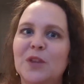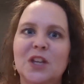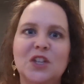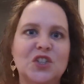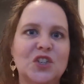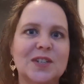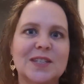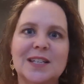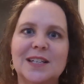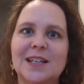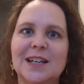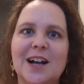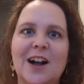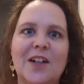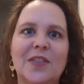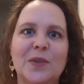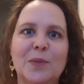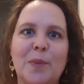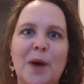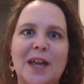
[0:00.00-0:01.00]
Just click
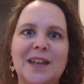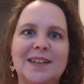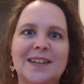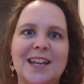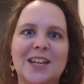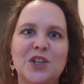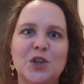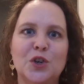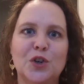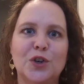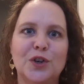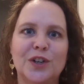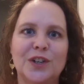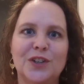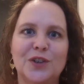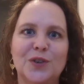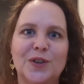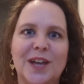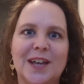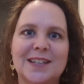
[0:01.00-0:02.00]
on the button and
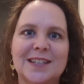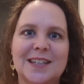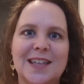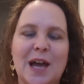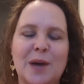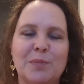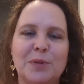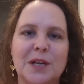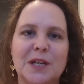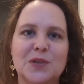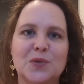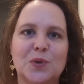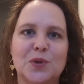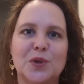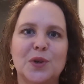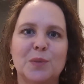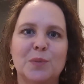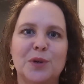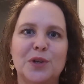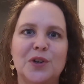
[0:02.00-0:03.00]
you'll get to that place where you
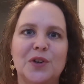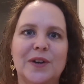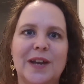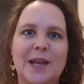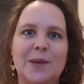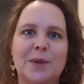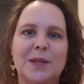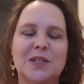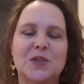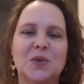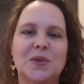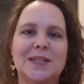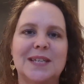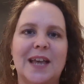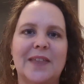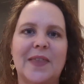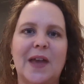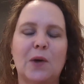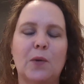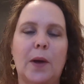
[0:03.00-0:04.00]
can put your name in to
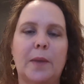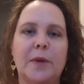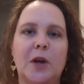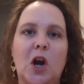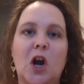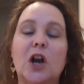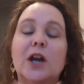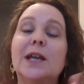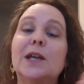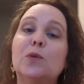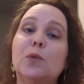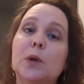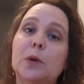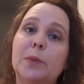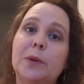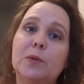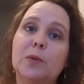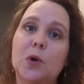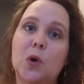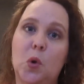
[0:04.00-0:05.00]
attend that webinar. It will
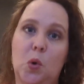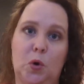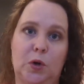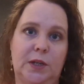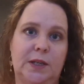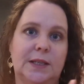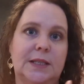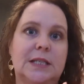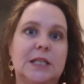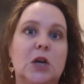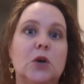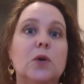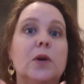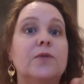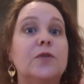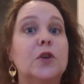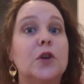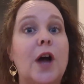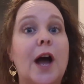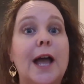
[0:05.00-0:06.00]
be recorded. So
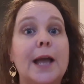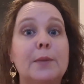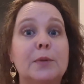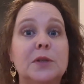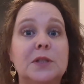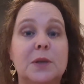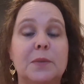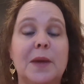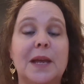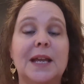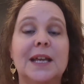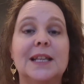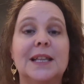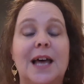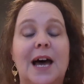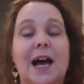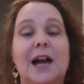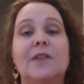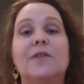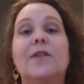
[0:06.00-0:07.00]
if you're not able to make it
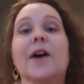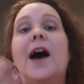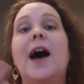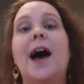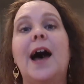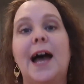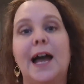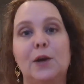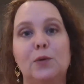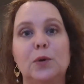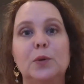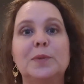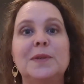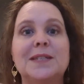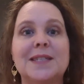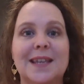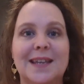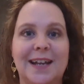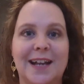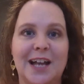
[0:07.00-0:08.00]
live, I will be
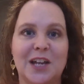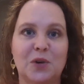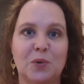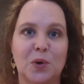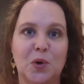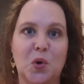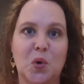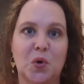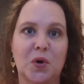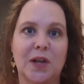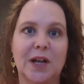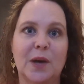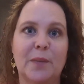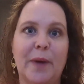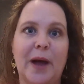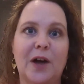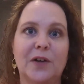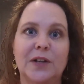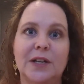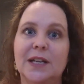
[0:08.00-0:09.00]
sending out a recording
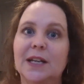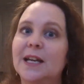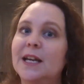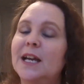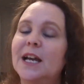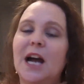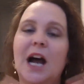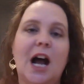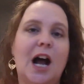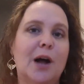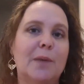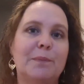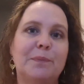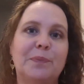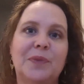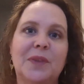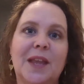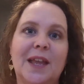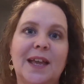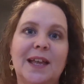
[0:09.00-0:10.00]
about it.
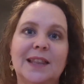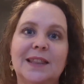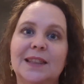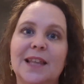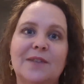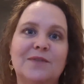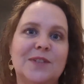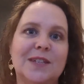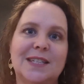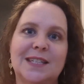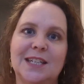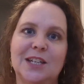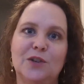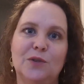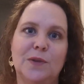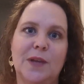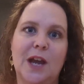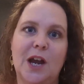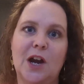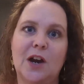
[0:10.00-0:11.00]
Love to see you
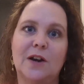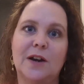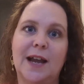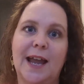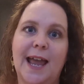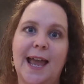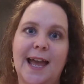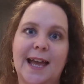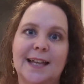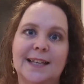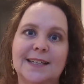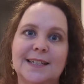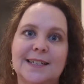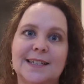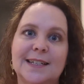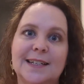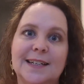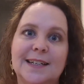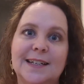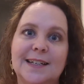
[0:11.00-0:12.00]
there. And
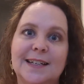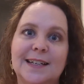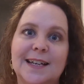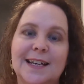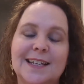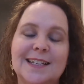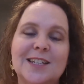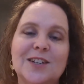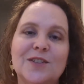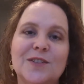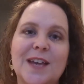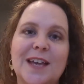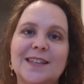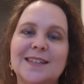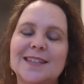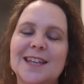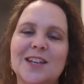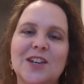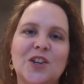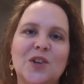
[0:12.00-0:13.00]
until then,
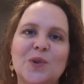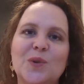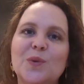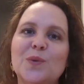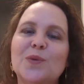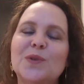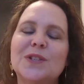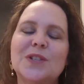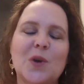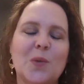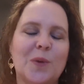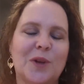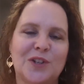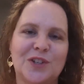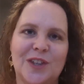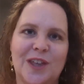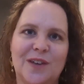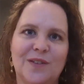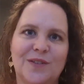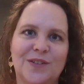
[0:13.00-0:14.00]
sending you so
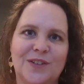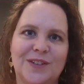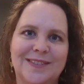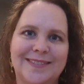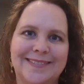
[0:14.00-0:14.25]
much love.